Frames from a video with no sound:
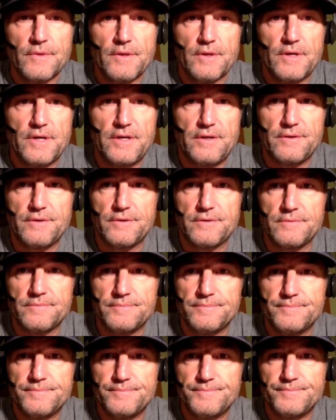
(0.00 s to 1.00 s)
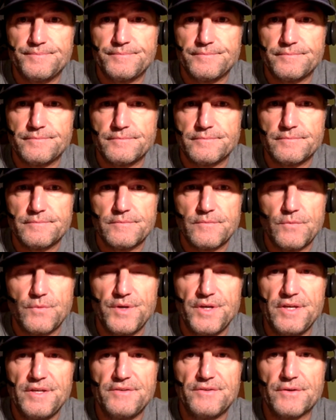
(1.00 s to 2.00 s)
I don't know.
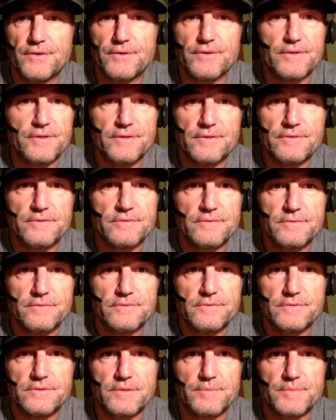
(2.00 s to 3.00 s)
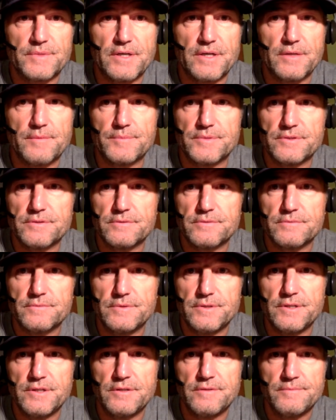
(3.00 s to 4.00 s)
We eat dirt sometimes,
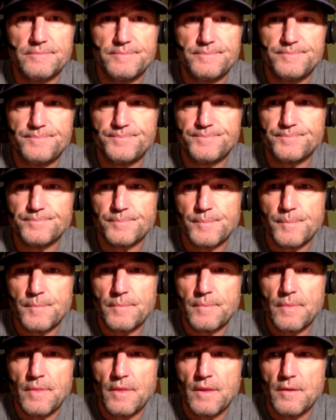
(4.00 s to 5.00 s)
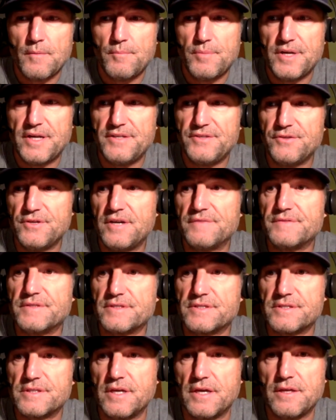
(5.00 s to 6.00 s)
But I do have
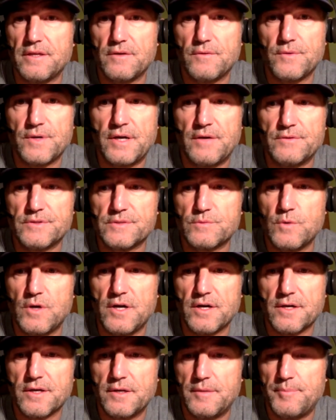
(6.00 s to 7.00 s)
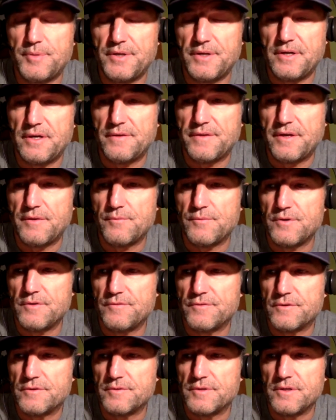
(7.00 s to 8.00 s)
to say that when I was walking up and down that
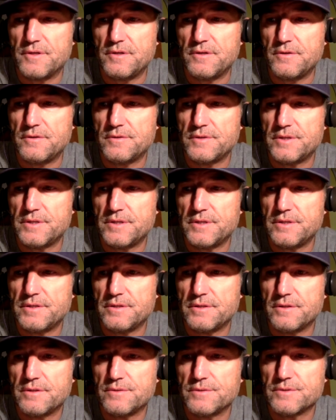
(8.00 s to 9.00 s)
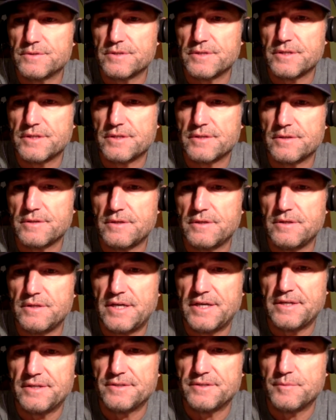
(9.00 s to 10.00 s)
river, and there was like a
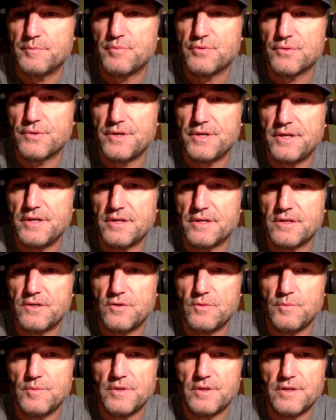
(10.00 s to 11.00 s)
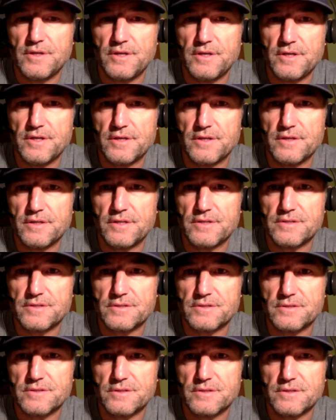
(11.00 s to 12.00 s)
lot of debris accumulating, and
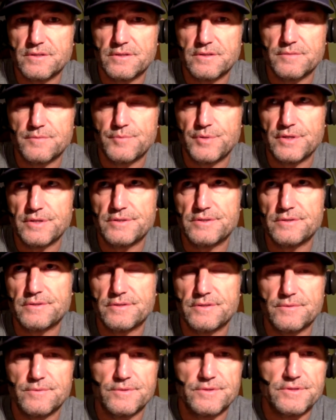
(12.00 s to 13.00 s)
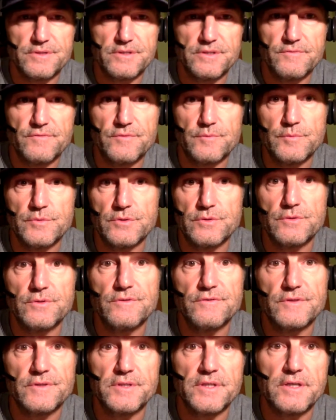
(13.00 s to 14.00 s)
that's like the pictures that we're seeing from
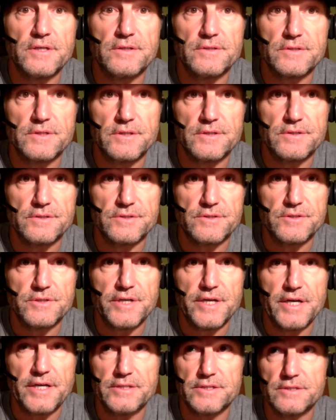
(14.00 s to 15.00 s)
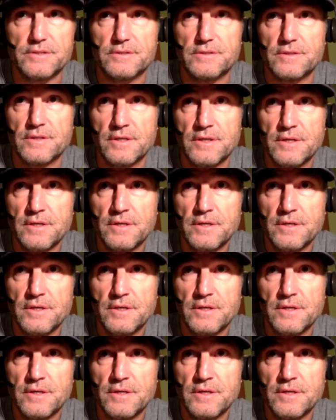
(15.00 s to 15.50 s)
Louisville now is all this trash and